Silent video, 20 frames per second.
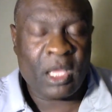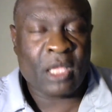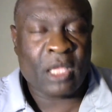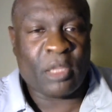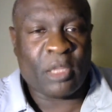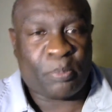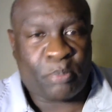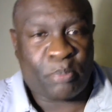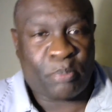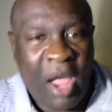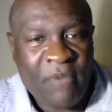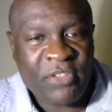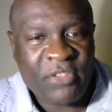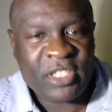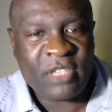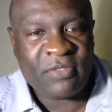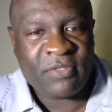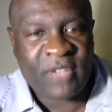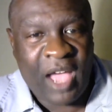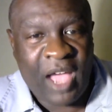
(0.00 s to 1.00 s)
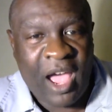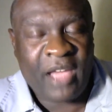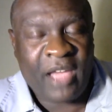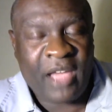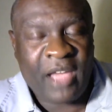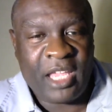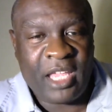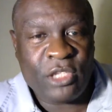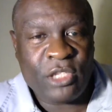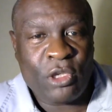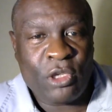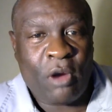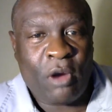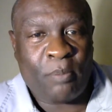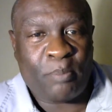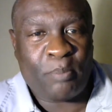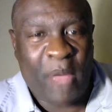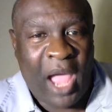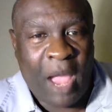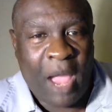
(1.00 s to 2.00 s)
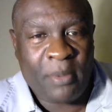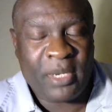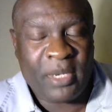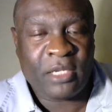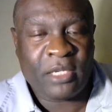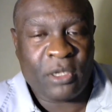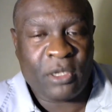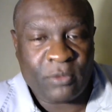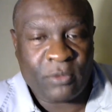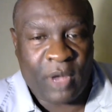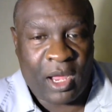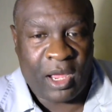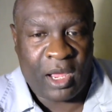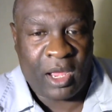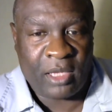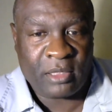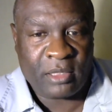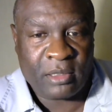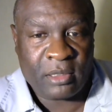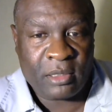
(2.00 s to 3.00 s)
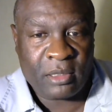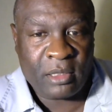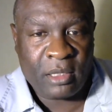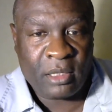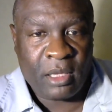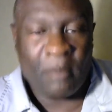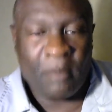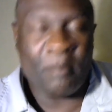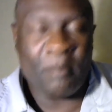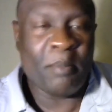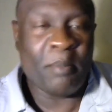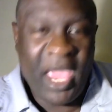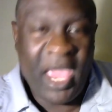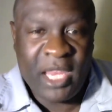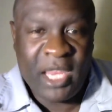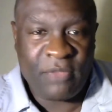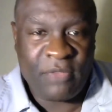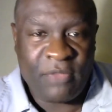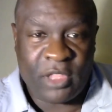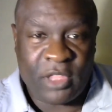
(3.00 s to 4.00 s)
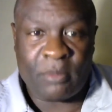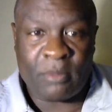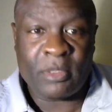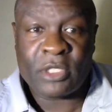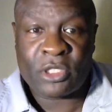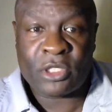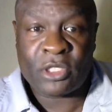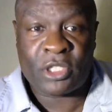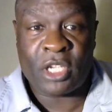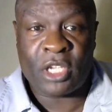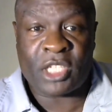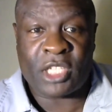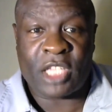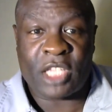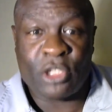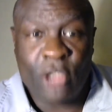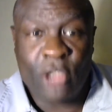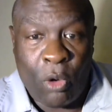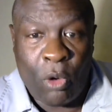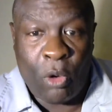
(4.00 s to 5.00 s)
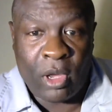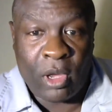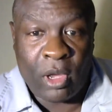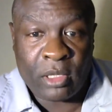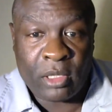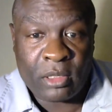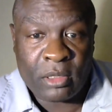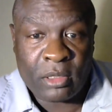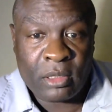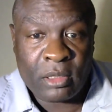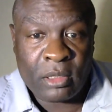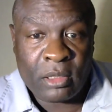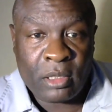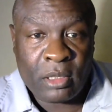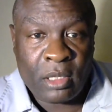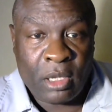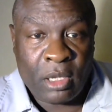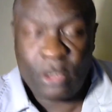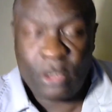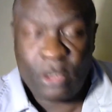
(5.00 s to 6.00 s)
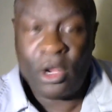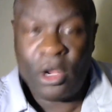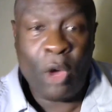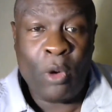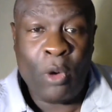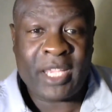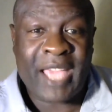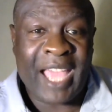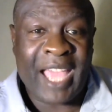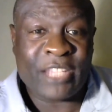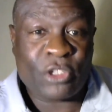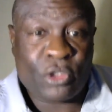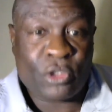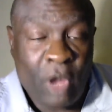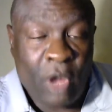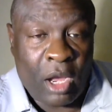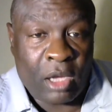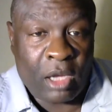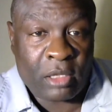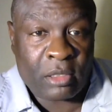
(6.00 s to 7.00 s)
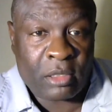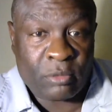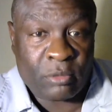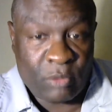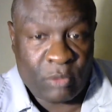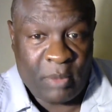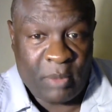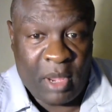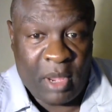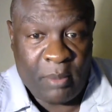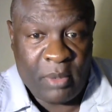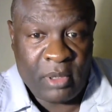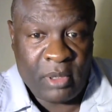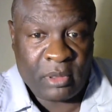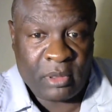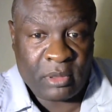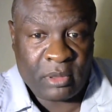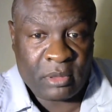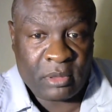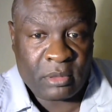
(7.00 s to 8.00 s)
The prophets of God in your Bible and Quran, many of them, such as Noah got drunk, remember?